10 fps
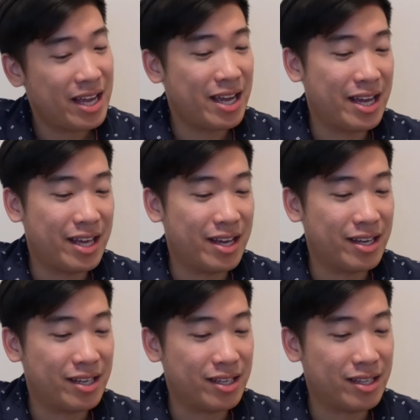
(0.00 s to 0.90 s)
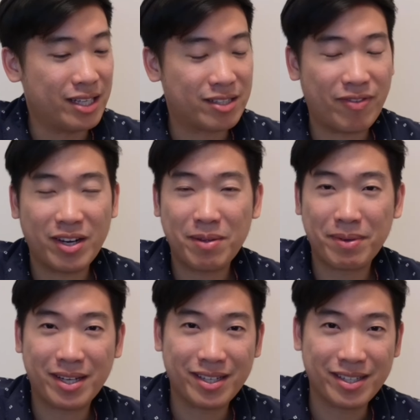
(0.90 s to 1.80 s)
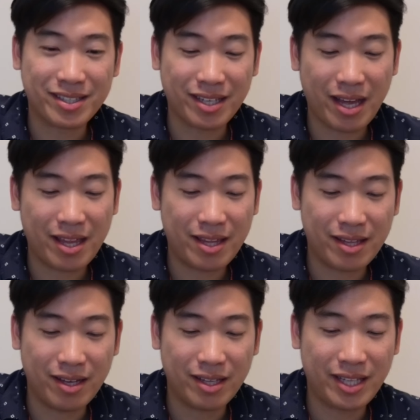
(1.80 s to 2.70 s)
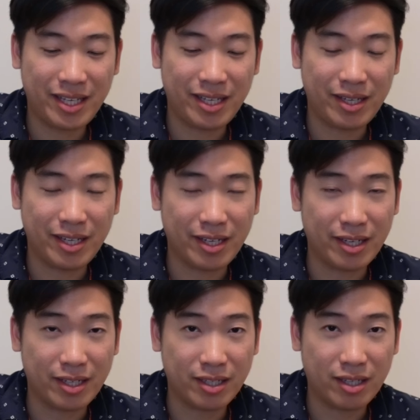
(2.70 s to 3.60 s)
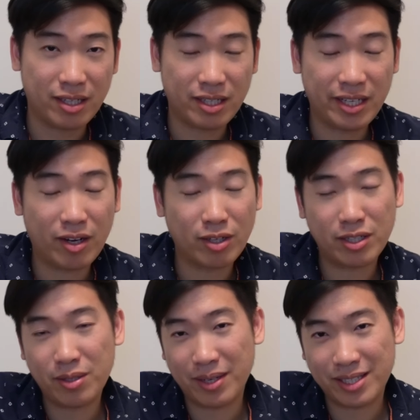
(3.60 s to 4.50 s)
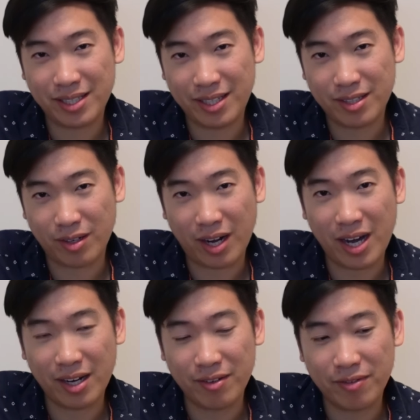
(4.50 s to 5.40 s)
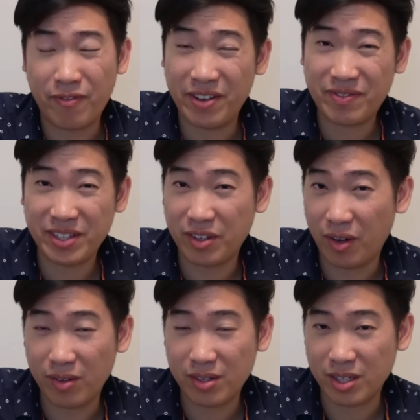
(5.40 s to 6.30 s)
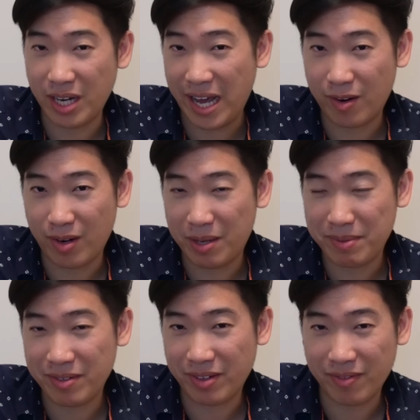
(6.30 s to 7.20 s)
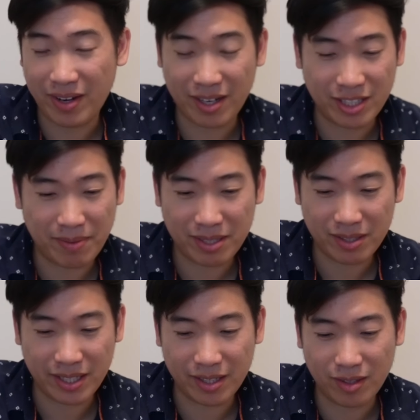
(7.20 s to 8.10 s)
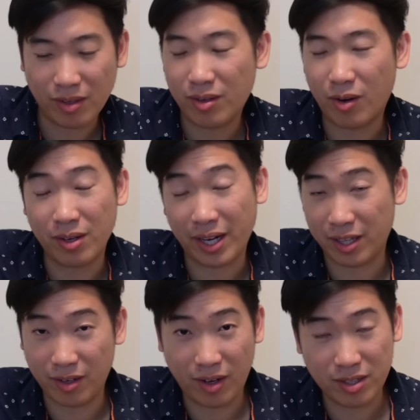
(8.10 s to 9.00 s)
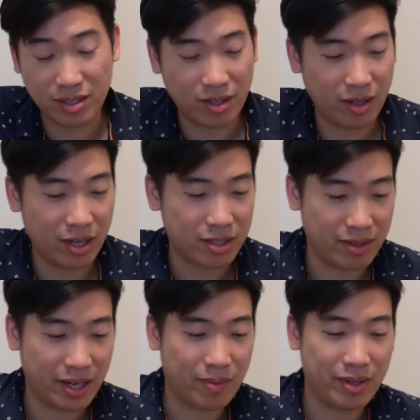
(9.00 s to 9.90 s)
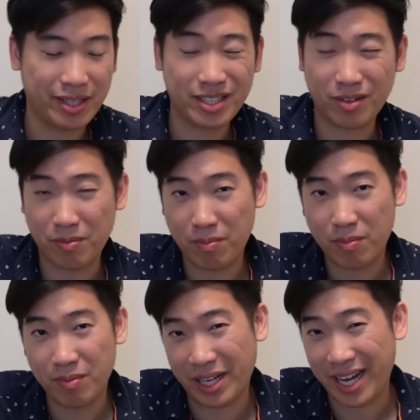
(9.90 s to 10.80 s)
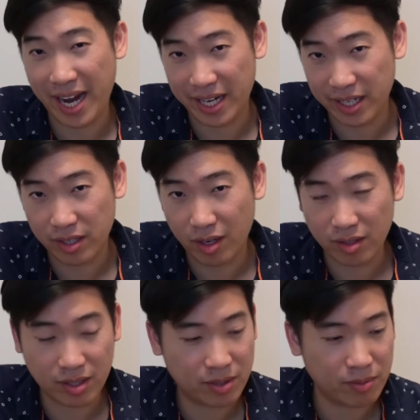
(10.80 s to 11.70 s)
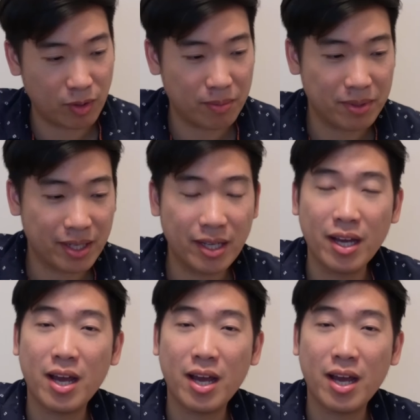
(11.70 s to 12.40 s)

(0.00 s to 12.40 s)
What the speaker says: And it's funny because the ER2SEs are kind of $50 on Adorama if you can find a special deal, or if they're $100, right? Well, these are $80 normally.